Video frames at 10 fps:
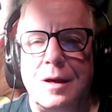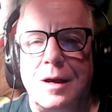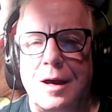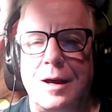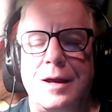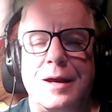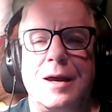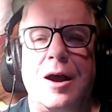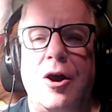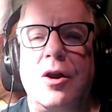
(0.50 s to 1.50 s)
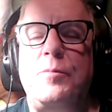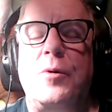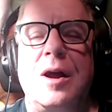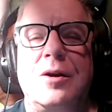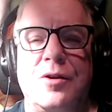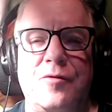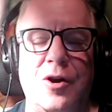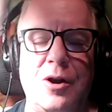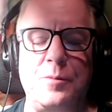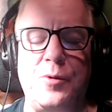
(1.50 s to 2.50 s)
Hi, Art Brown of
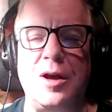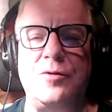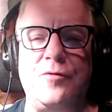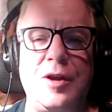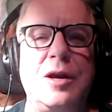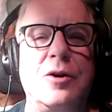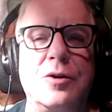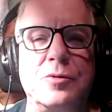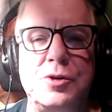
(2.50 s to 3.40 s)
Art Brown VO,